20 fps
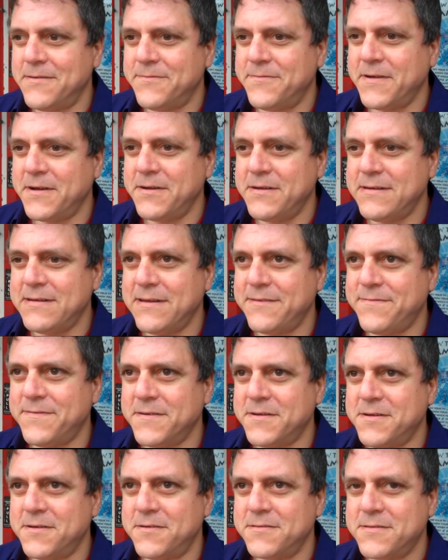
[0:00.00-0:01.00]
very
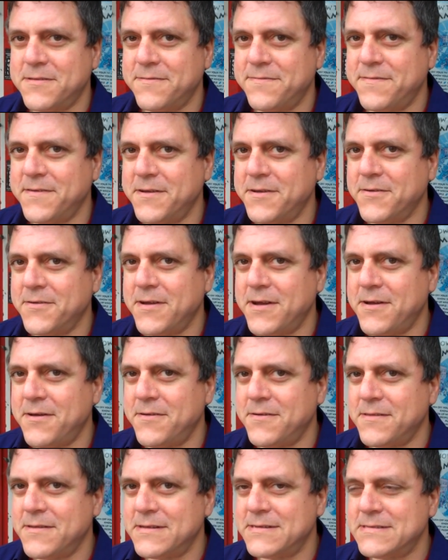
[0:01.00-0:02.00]
difficult to figure out,
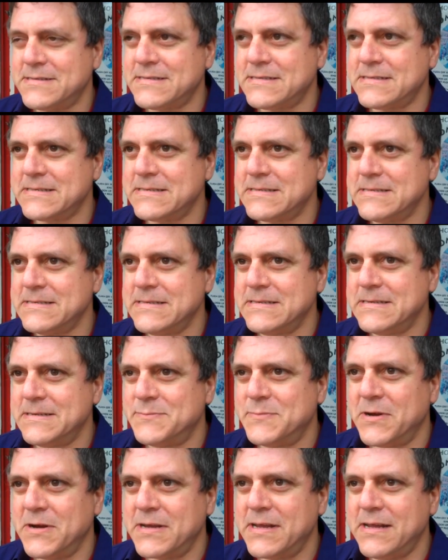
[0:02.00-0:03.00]
this
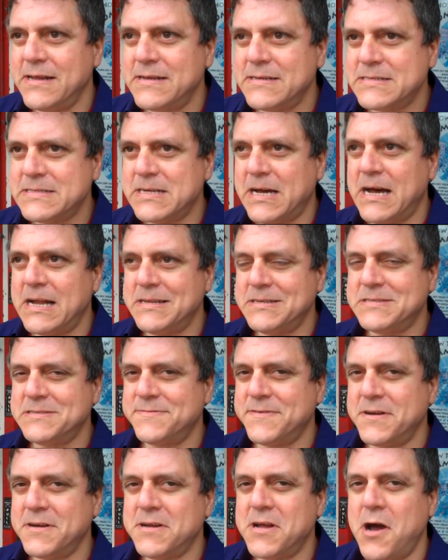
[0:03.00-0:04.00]
Marquis de Sade. He's
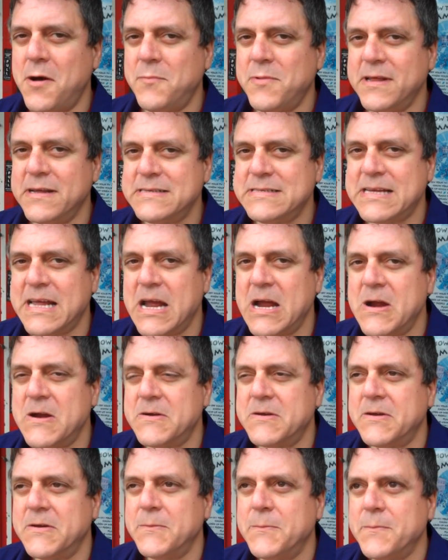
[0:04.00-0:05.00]
a very complex
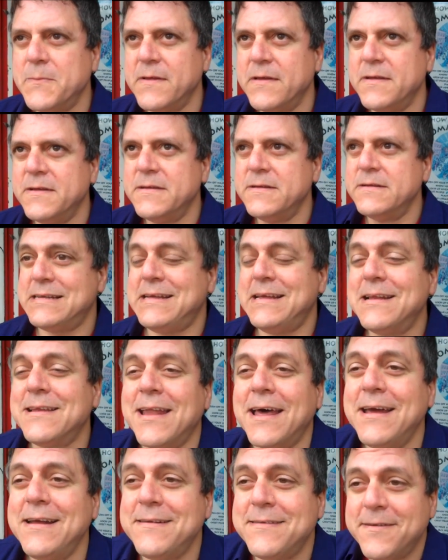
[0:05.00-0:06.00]
character. He
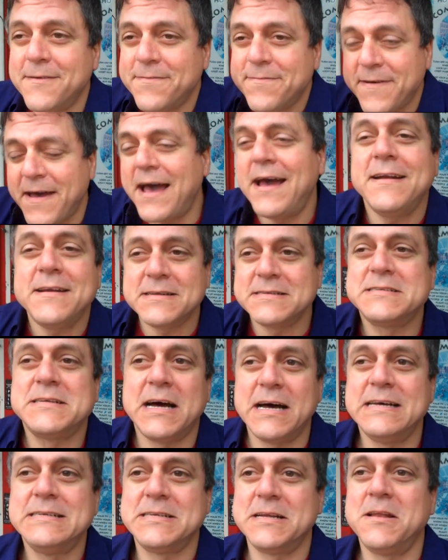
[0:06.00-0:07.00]
liked to
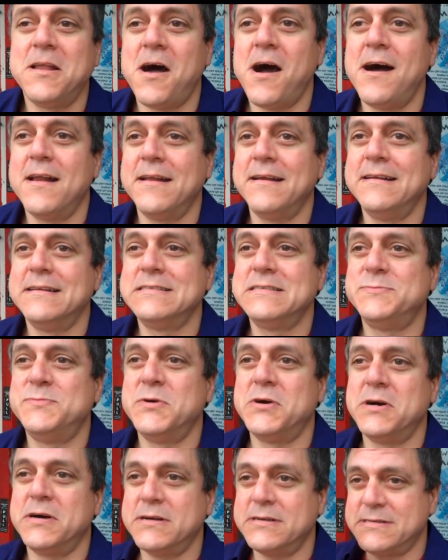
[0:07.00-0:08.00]
fantasize a lot in his
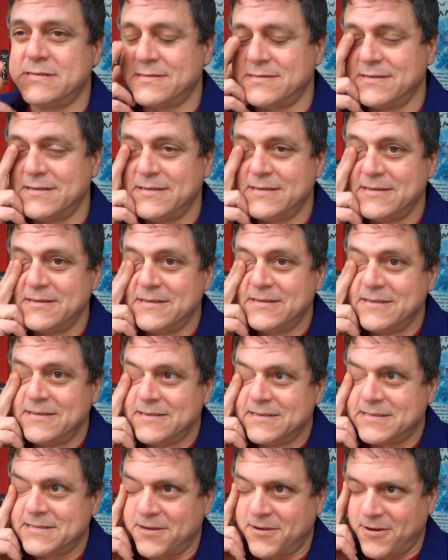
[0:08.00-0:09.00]
books,
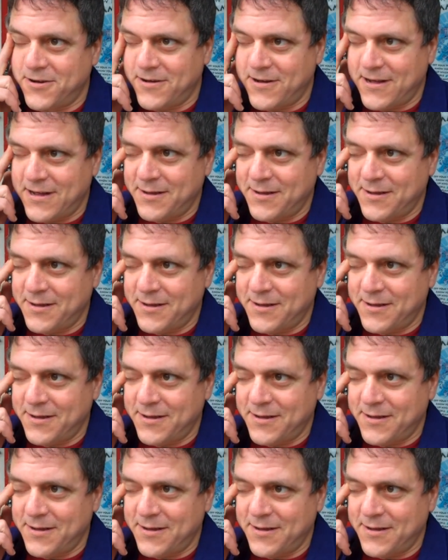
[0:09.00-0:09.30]
so